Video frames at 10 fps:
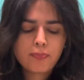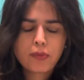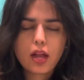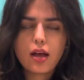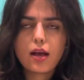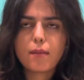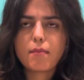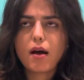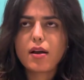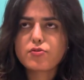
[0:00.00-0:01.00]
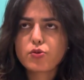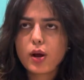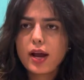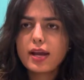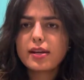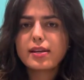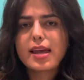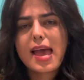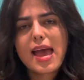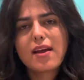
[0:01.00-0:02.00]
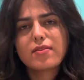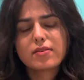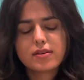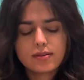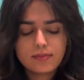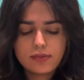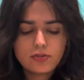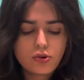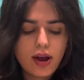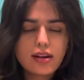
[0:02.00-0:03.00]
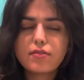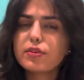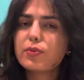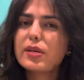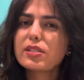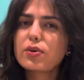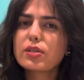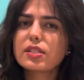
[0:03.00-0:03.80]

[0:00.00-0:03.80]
I tried a few resources,